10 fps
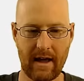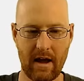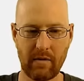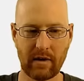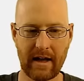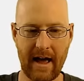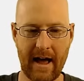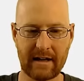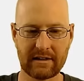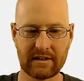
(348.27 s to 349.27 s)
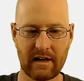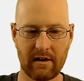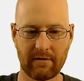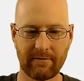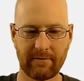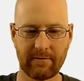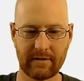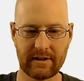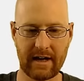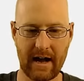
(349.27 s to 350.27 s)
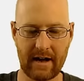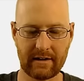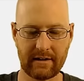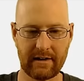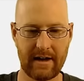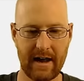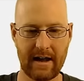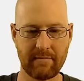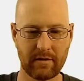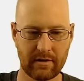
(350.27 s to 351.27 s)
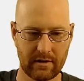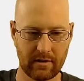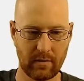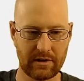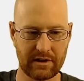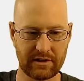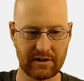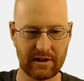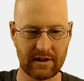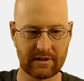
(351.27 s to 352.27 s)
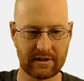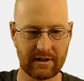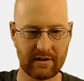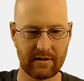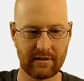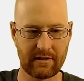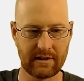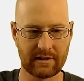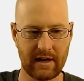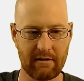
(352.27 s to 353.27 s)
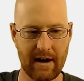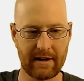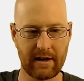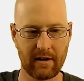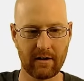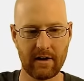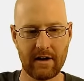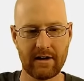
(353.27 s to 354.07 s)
And we want to add self.name, which is just this guy right here.